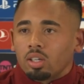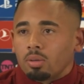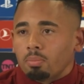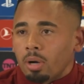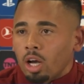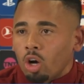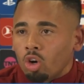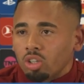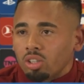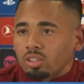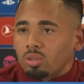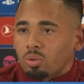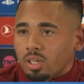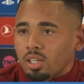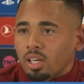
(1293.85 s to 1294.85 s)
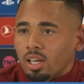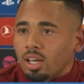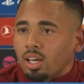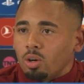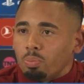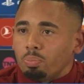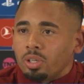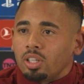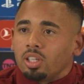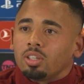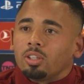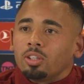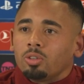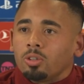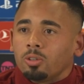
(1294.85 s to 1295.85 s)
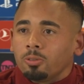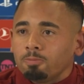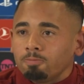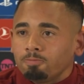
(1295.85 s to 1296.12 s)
my own qu uh, opinion, you know.